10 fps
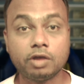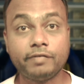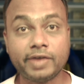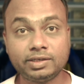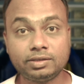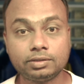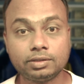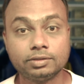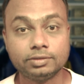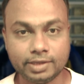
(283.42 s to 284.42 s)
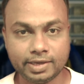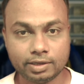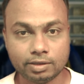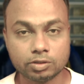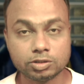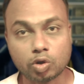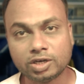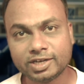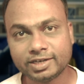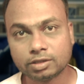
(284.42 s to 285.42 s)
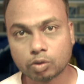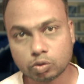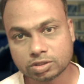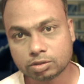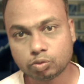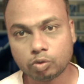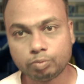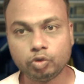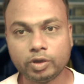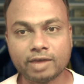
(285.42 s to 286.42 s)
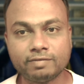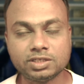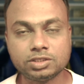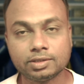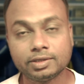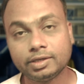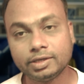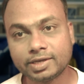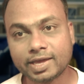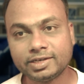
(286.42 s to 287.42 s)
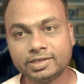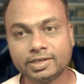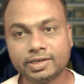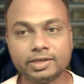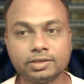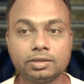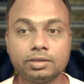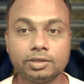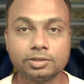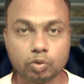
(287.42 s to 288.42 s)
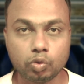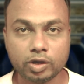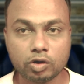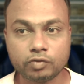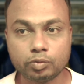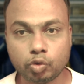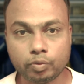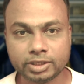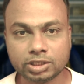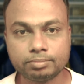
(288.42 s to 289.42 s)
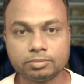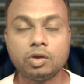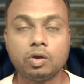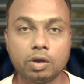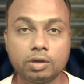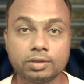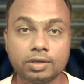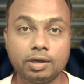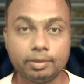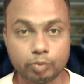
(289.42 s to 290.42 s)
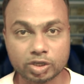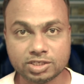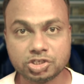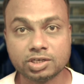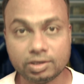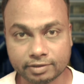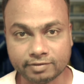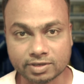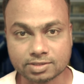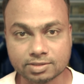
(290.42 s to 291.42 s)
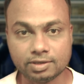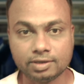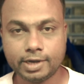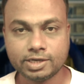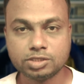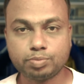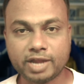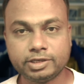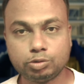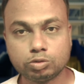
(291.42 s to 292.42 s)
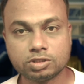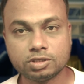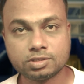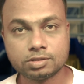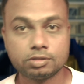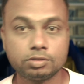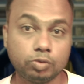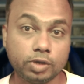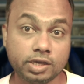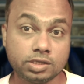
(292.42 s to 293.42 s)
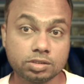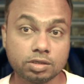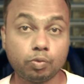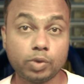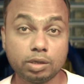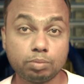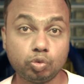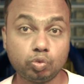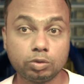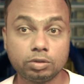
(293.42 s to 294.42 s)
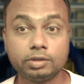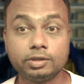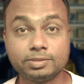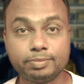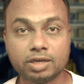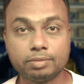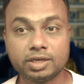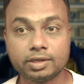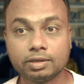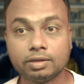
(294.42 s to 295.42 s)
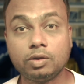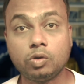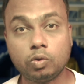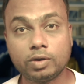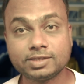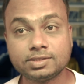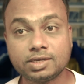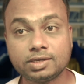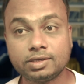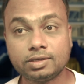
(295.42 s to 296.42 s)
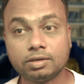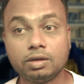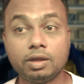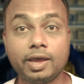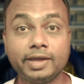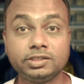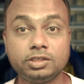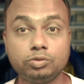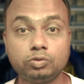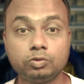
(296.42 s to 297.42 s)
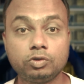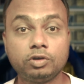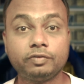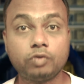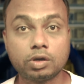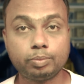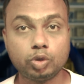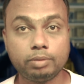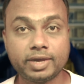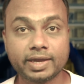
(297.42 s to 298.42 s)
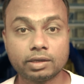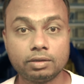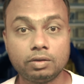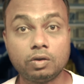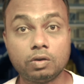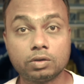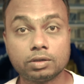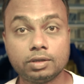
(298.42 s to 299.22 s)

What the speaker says: When they consolidate closer to a moving average, it can indicate a slowing of a momentum or a potential reversal. Traders might use this to gauge when a move is becoming overextended and due for a pullback or